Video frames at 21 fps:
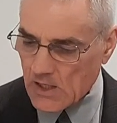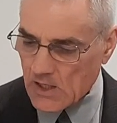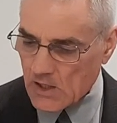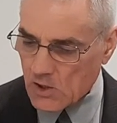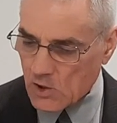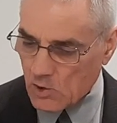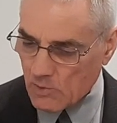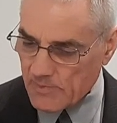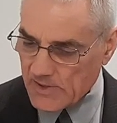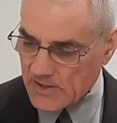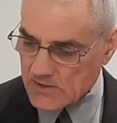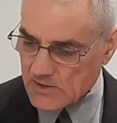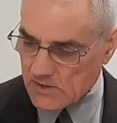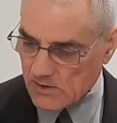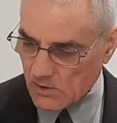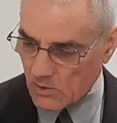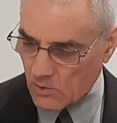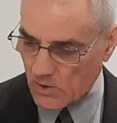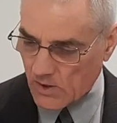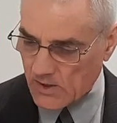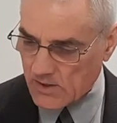whom his
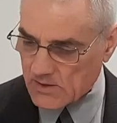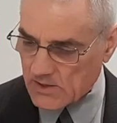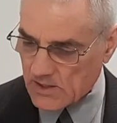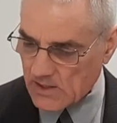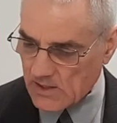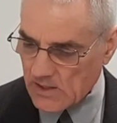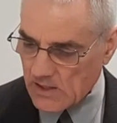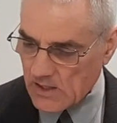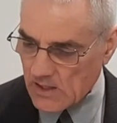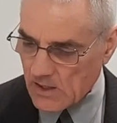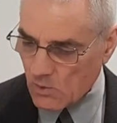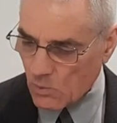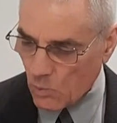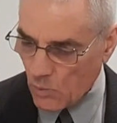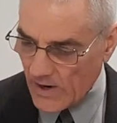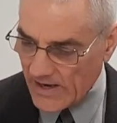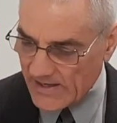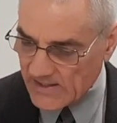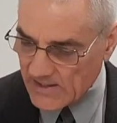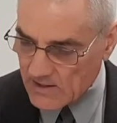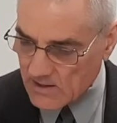Lord,
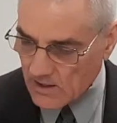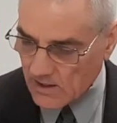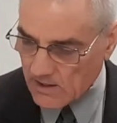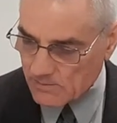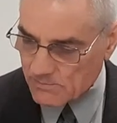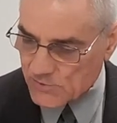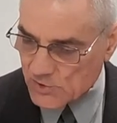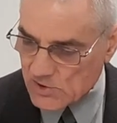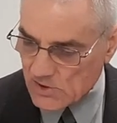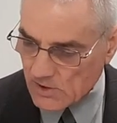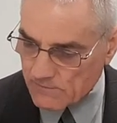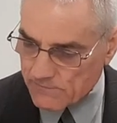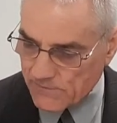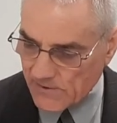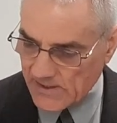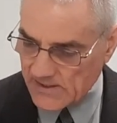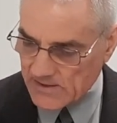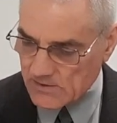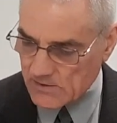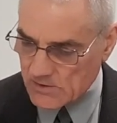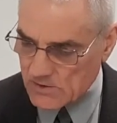when he comes, shall
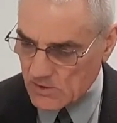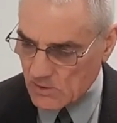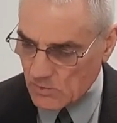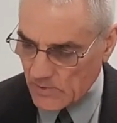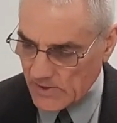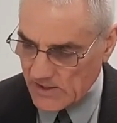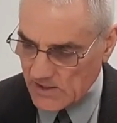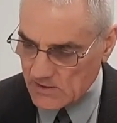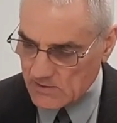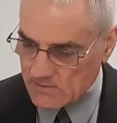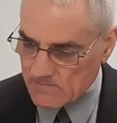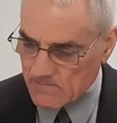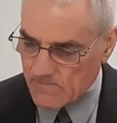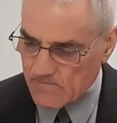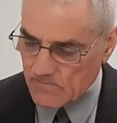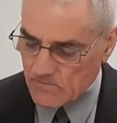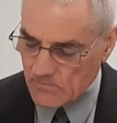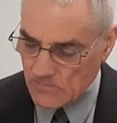find doing